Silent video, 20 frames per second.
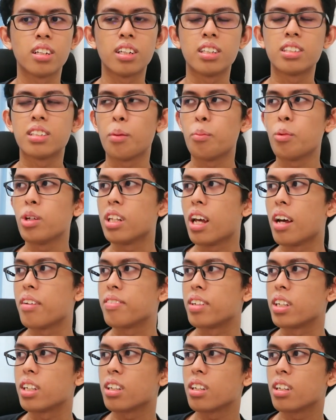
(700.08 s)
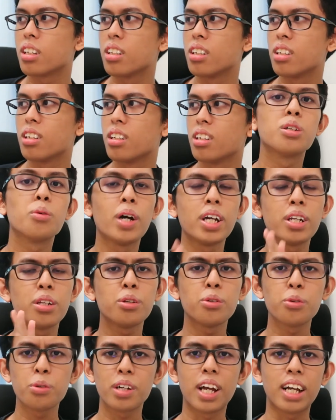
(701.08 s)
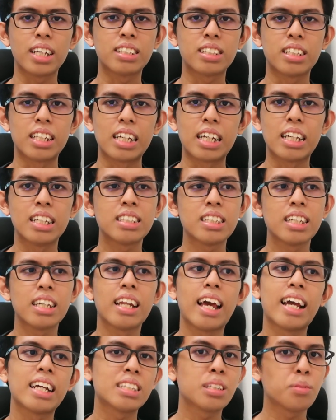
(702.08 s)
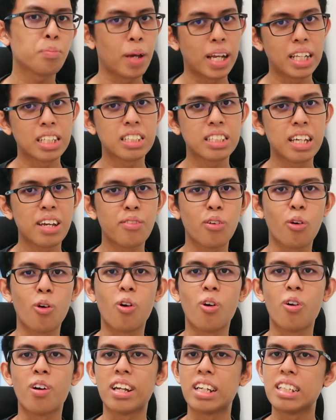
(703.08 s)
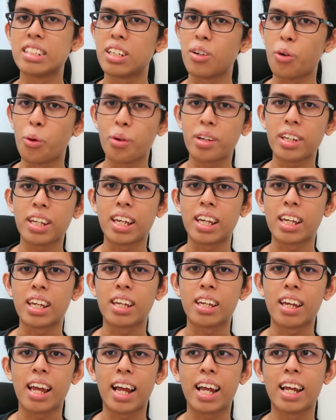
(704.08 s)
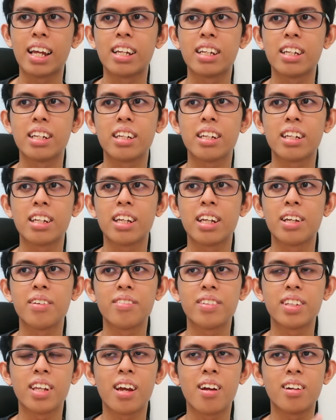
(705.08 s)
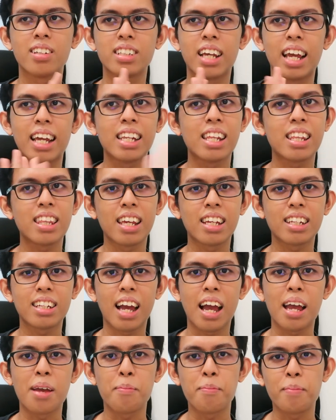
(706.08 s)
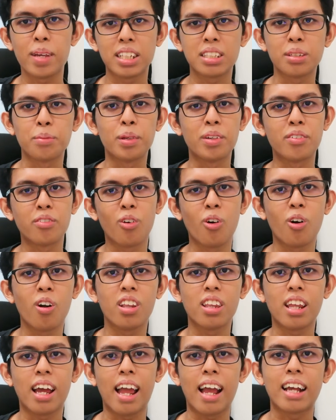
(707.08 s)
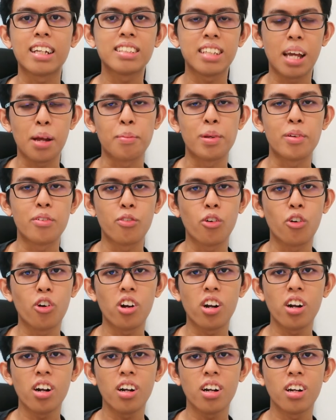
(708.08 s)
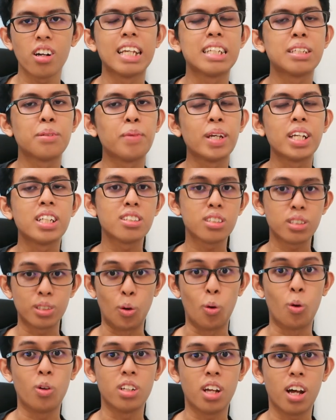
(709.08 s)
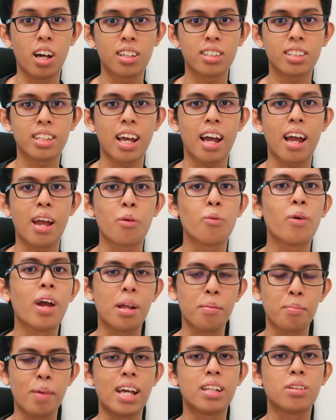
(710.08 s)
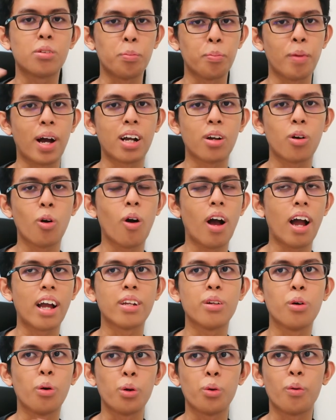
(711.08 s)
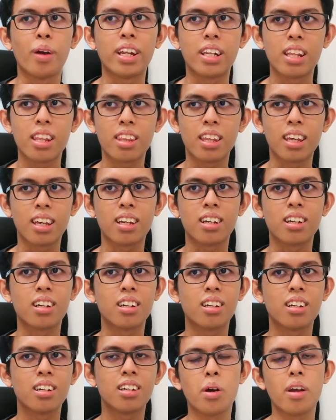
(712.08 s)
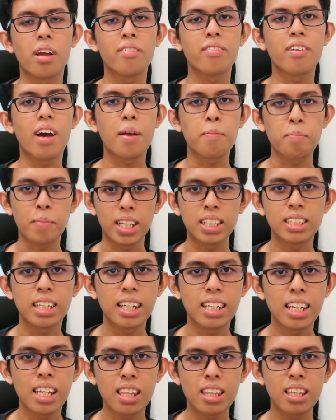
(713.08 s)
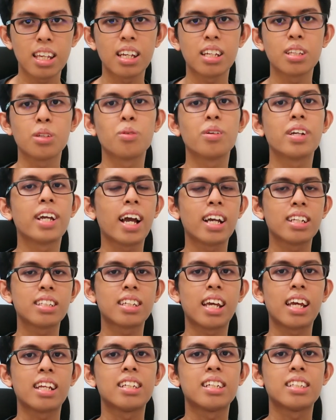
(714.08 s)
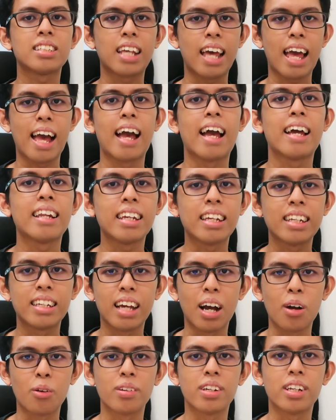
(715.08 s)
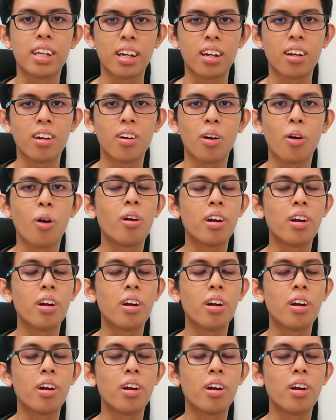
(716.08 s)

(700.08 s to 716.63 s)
Is someone laughing? So what do you guys think? Is it expensive or is it okay? And if there's anything that I missed before, like I said before, it's been so long that I went back to Pagoh, I don't know anything. So if I miss anything, you guys can just add it down there.